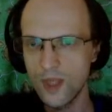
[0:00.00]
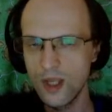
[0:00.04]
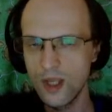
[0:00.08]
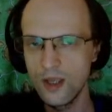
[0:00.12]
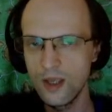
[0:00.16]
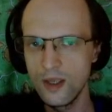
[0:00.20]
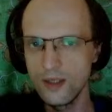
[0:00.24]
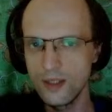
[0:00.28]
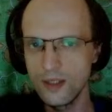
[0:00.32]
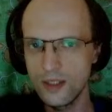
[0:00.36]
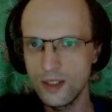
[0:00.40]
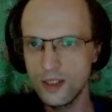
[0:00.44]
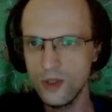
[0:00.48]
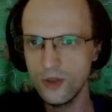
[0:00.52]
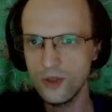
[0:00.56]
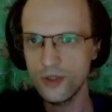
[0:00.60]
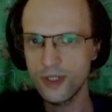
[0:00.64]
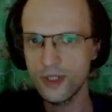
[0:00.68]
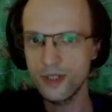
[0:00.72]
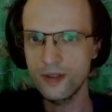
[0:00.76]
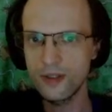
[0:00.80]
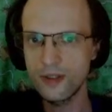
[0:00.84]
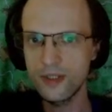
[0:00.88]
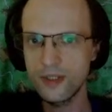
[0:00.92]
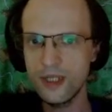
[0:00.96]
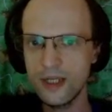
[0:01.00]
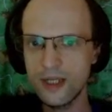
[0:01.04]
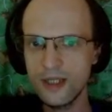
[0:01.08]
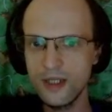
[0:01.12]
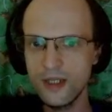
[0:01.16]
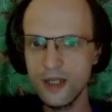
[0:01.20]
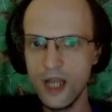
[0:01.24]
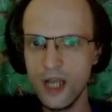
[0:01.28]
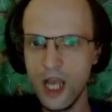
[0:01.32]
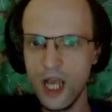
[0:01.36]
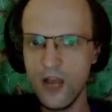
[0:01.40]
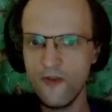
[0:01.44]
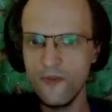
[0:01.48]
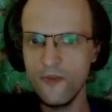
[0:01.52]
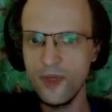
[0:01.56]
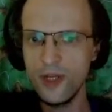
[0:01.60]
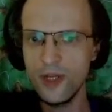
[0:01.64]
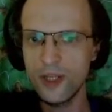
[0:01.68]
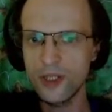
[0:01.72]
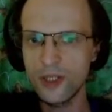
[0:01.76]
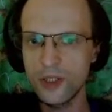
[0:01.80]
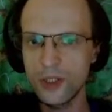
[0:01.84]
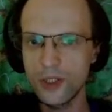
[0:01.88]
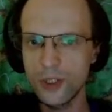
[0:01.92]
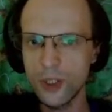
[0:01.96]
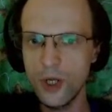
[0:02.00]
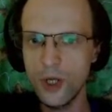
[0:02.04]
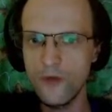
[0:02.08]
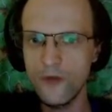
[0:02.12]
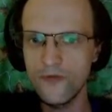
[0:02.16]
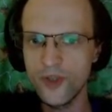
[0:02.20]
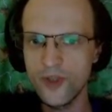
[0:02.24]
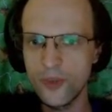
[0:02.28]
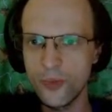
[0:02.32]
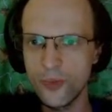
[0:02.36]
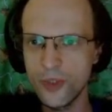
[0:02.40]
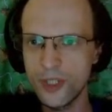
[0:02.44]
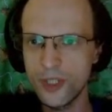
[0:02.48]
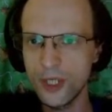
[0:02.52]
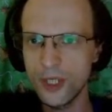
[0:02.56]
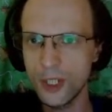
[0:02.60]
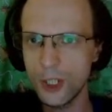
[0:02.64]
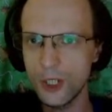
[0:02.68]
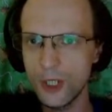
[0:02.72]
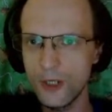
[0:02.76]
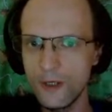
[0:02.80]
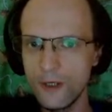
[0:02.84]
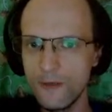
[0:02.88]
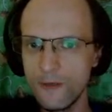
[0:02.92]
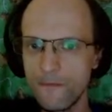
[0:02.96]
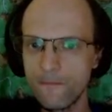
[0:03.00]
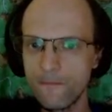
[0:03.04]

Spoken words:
Still 6.5 minutes to solve this position.